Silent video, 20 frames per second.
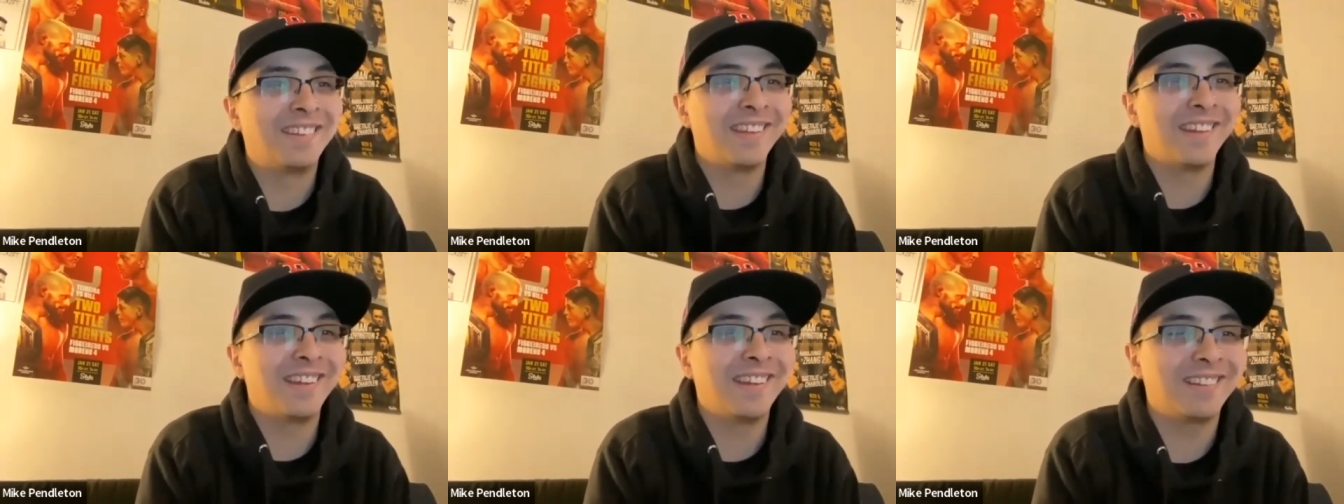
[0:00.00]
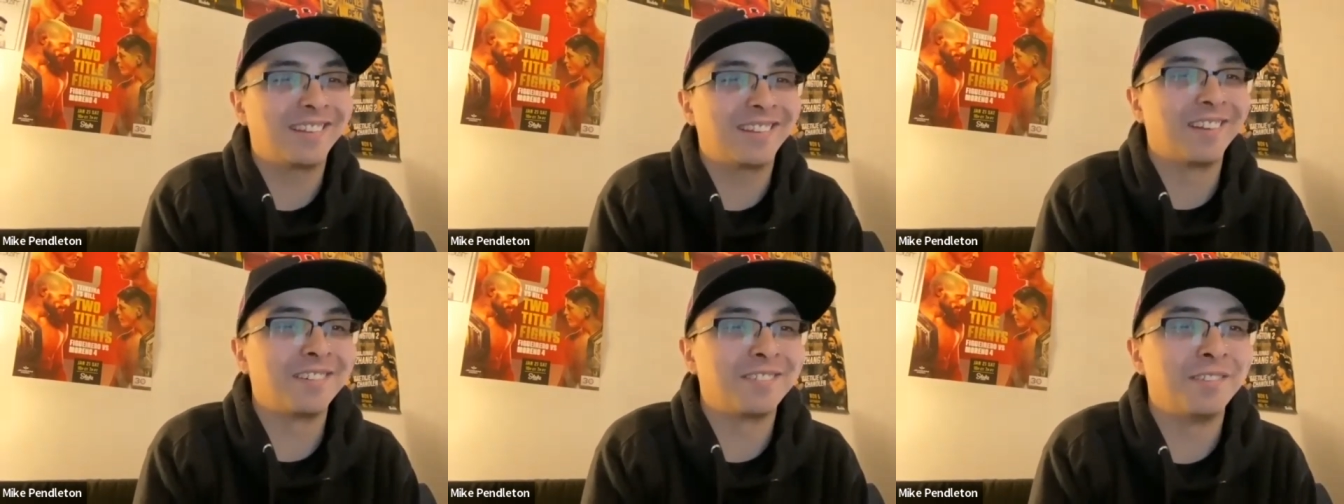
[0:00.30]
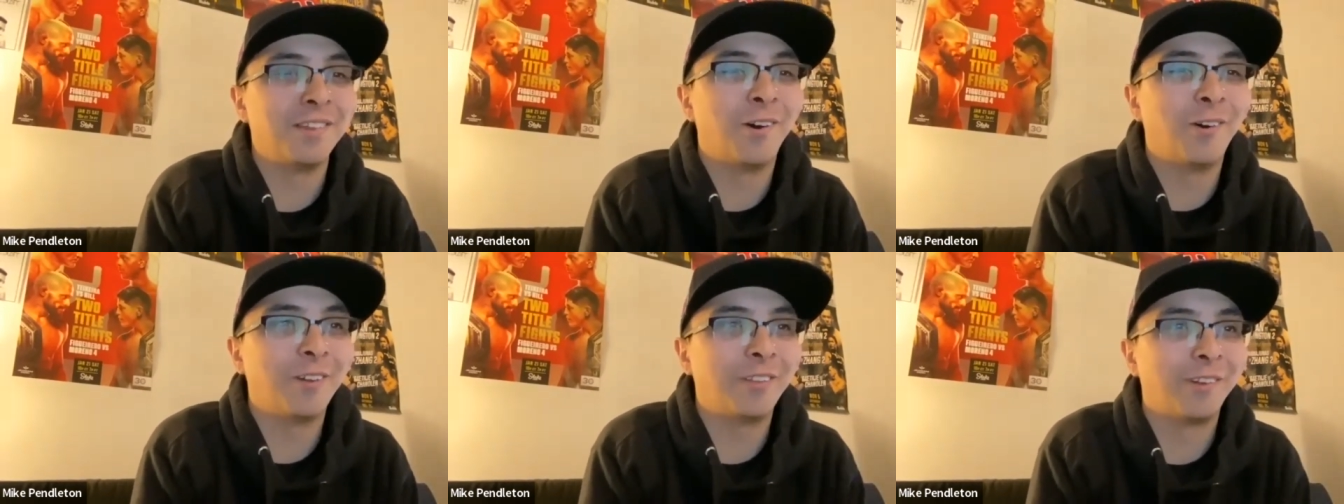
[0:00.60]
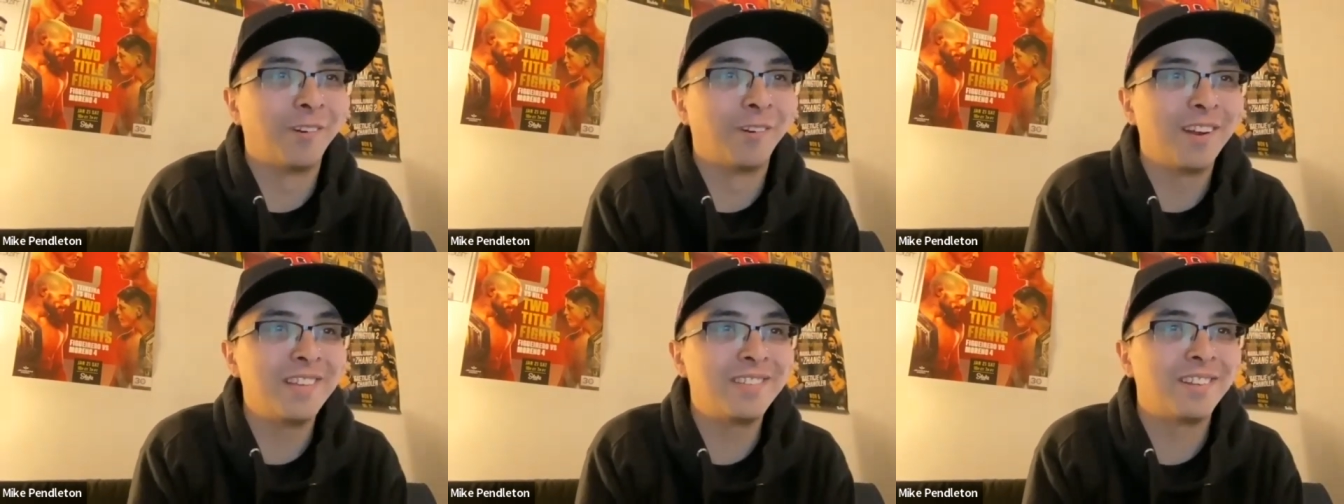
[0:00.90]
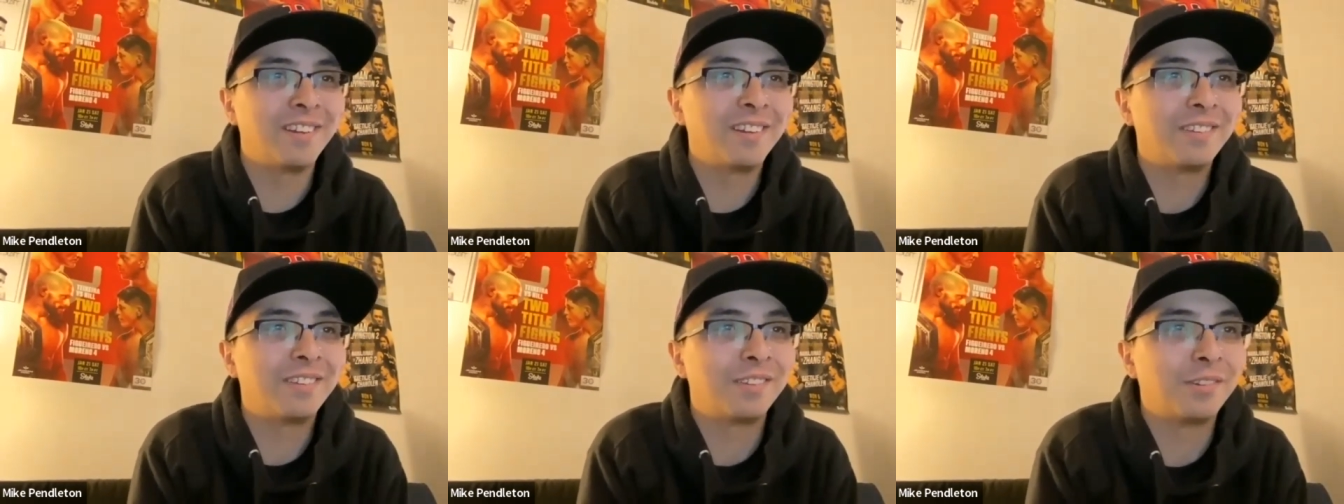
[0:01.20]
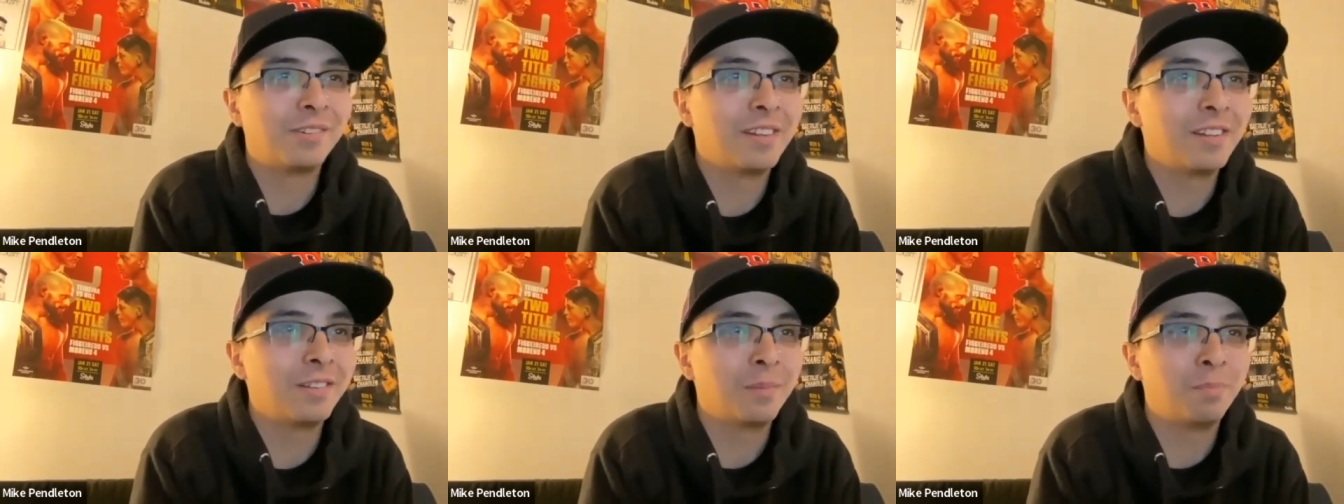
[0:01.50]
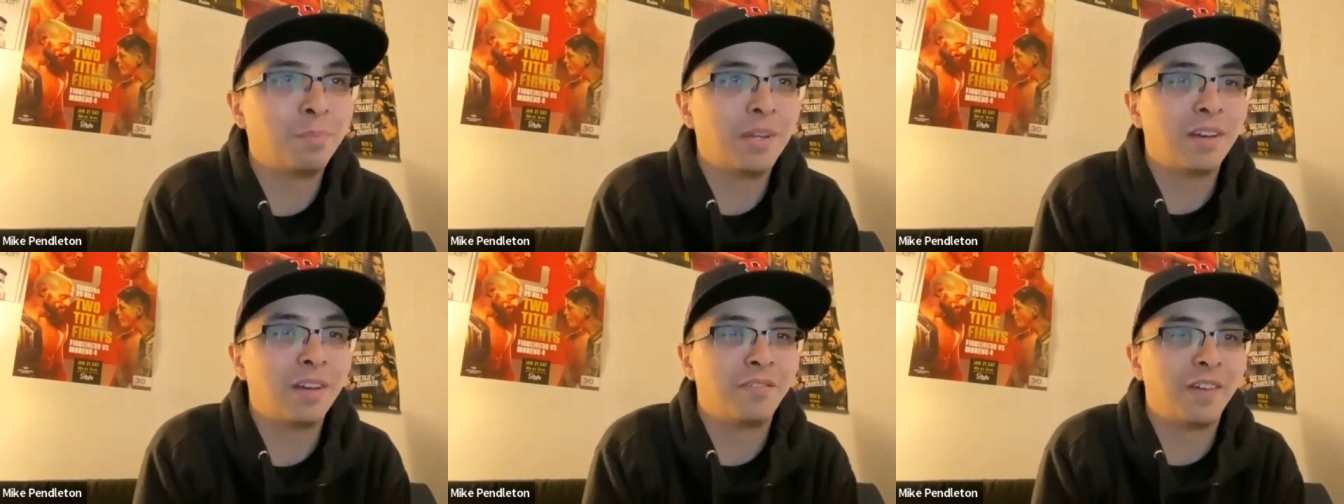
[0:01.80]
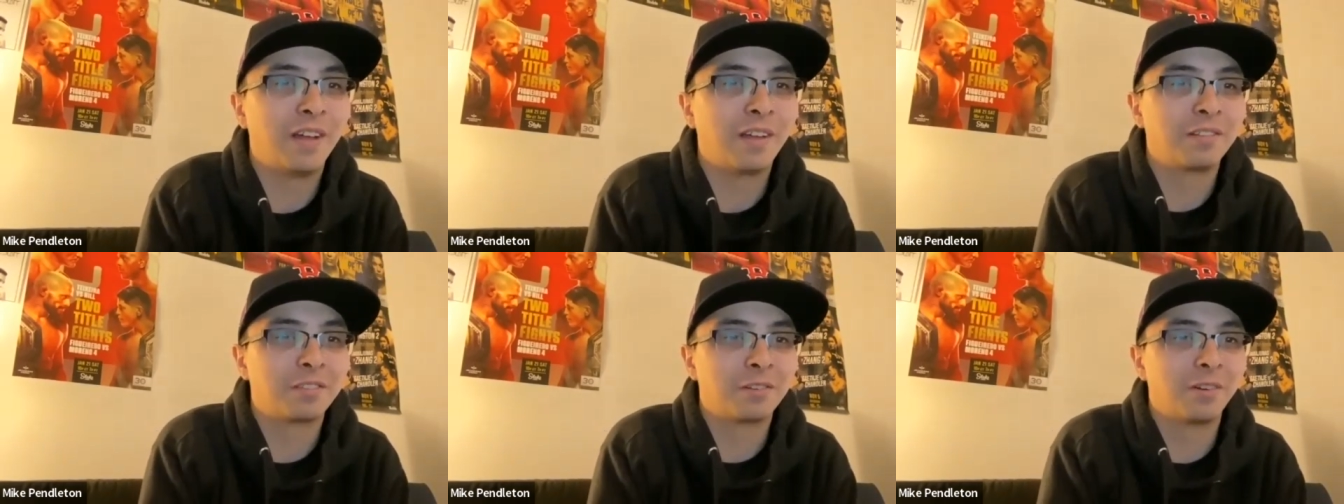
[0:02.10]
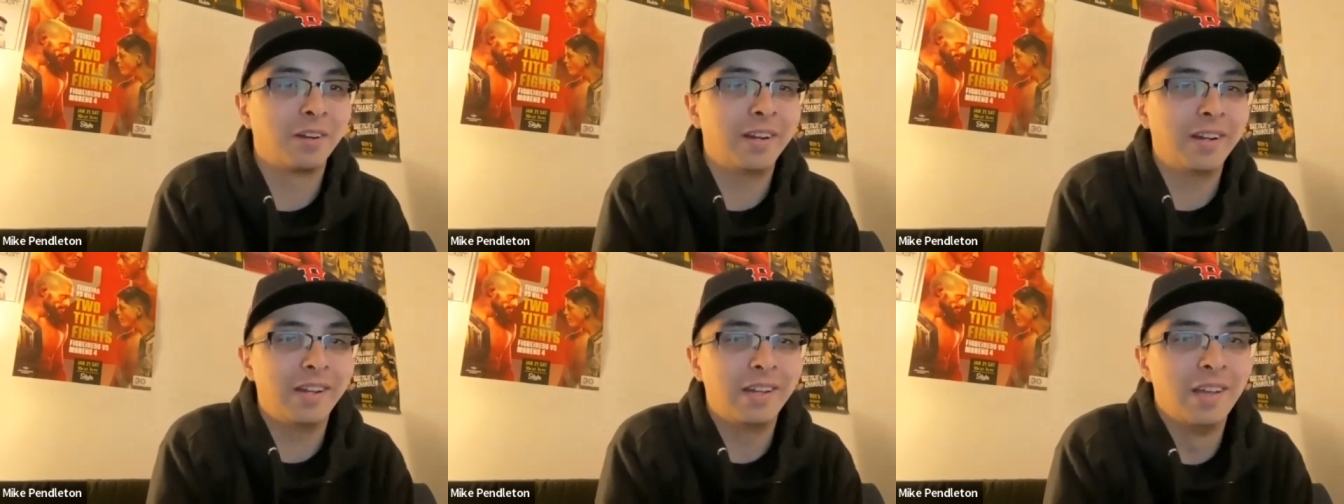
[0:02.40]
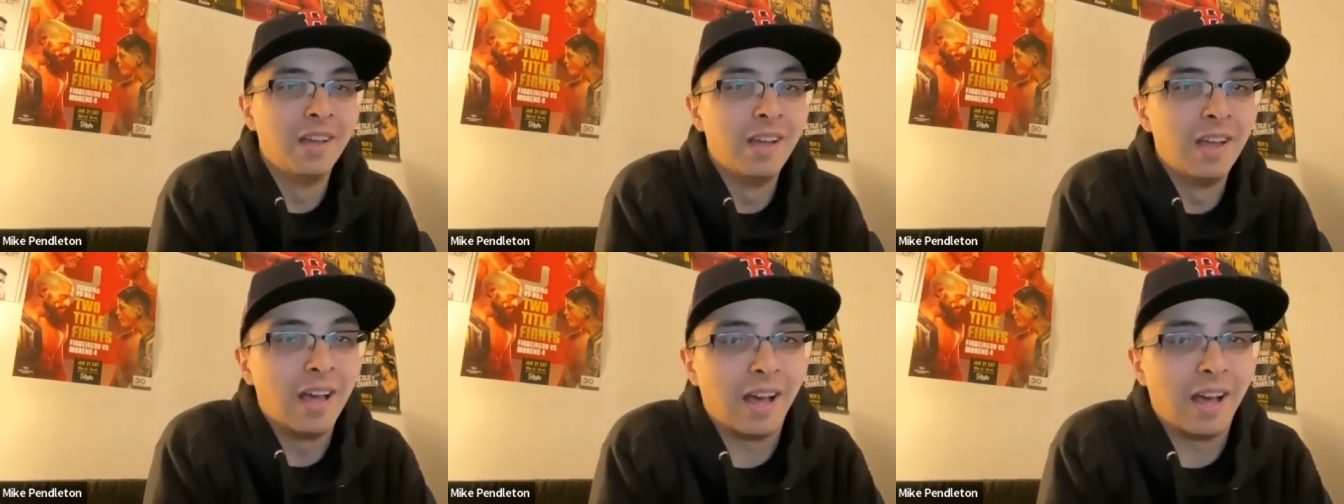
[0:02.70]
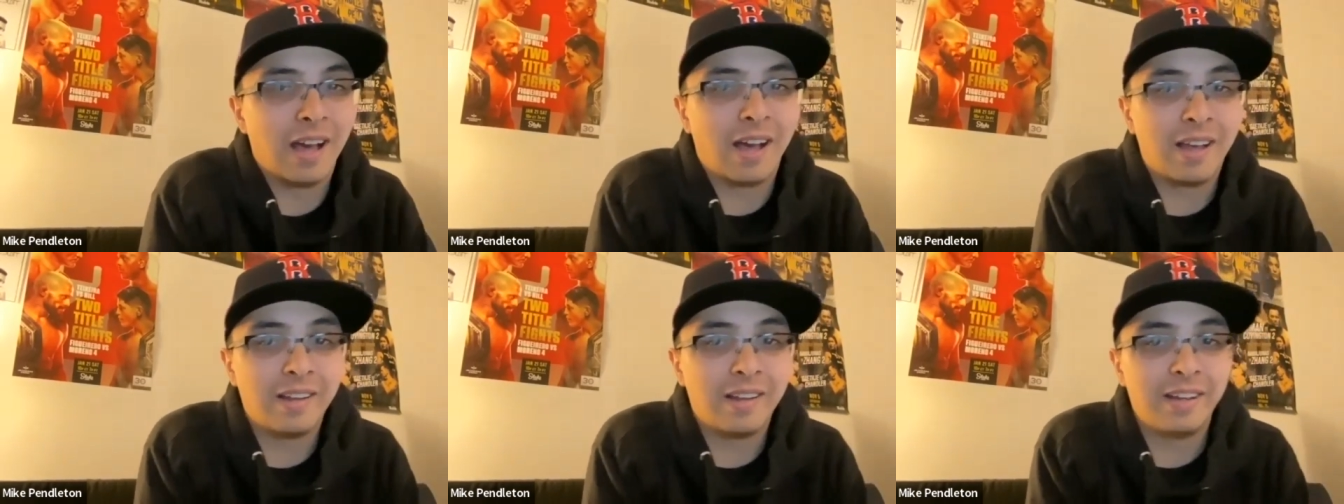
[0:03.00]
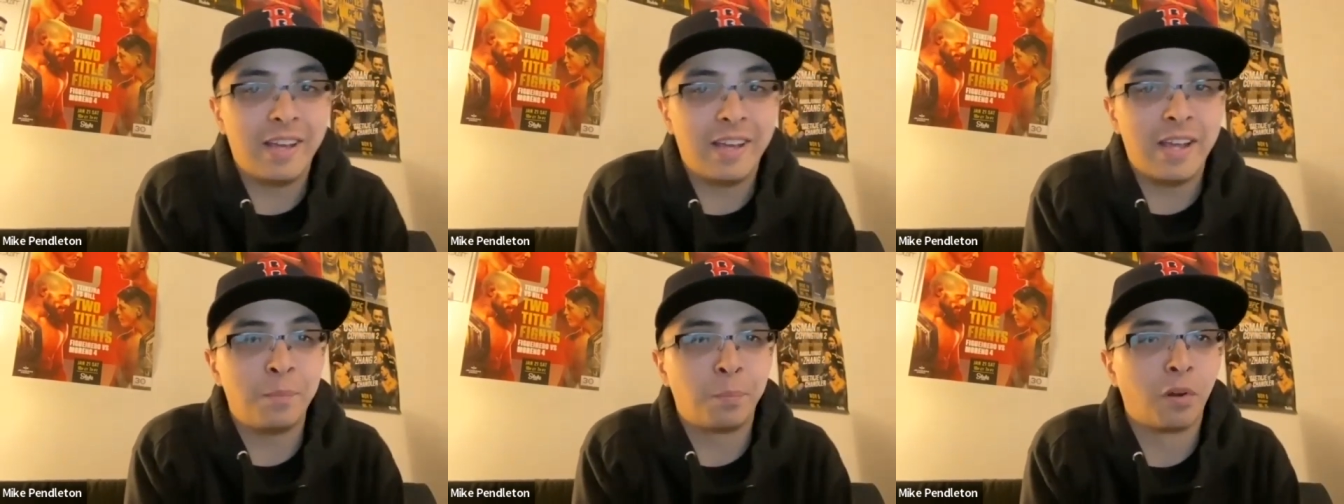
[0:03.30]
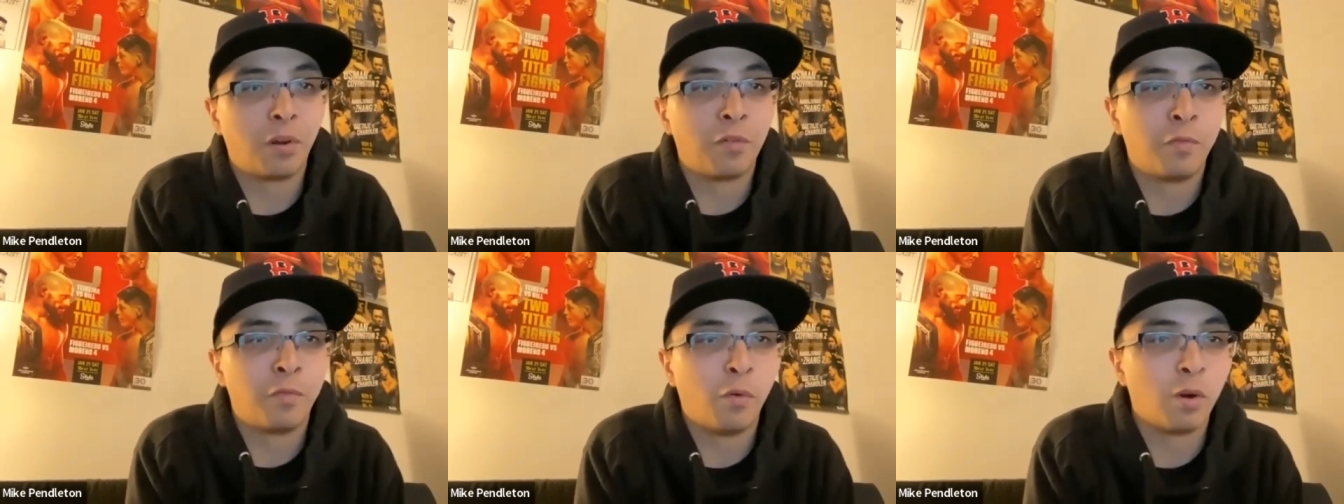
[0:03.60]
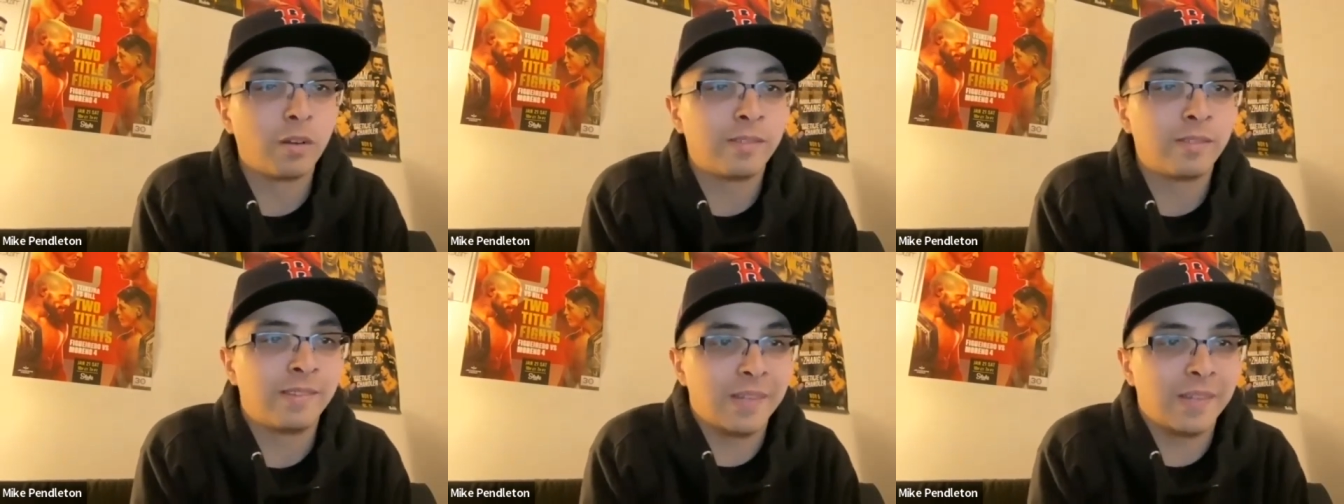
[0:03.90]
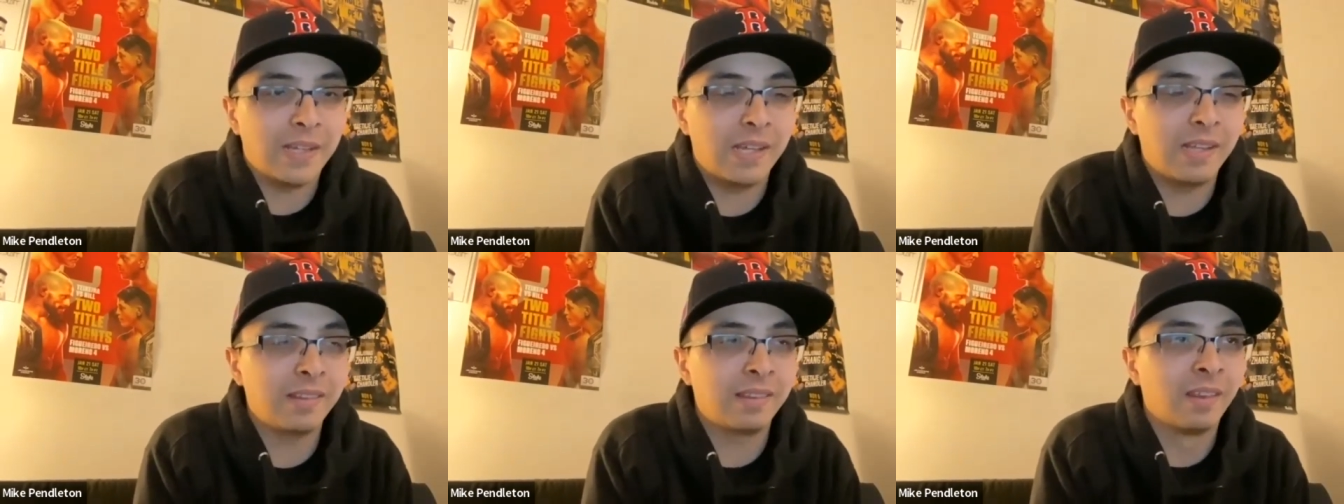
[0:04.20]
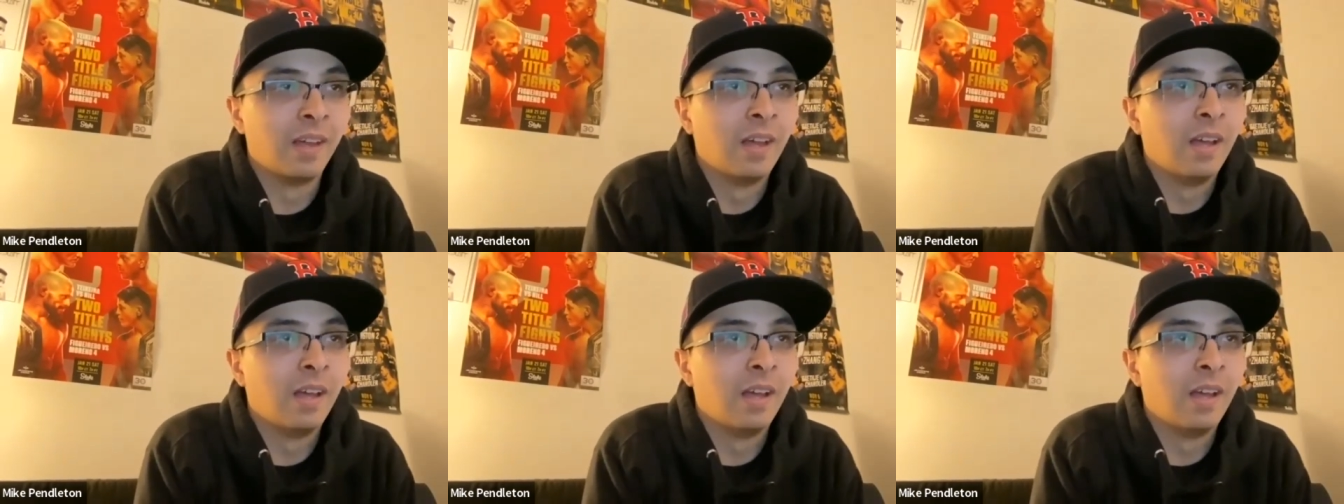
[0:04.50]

think there's no other reason to tune in to P F L three on April fourteenth,